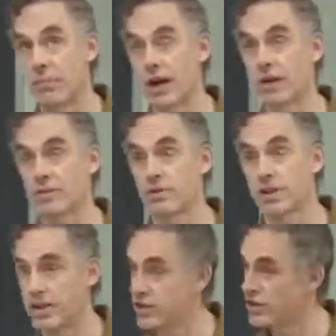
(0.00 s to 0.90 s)
in my
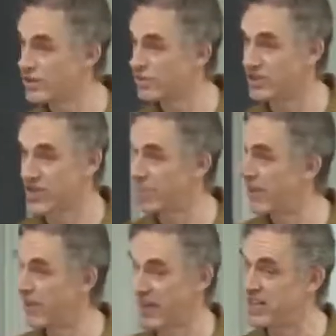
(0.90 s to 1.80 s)
observation, there's
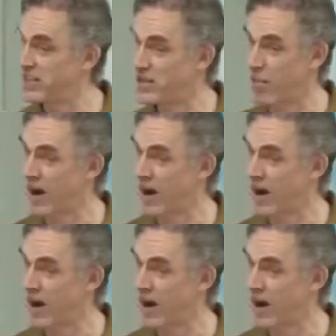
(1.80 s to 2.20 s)
something that isn't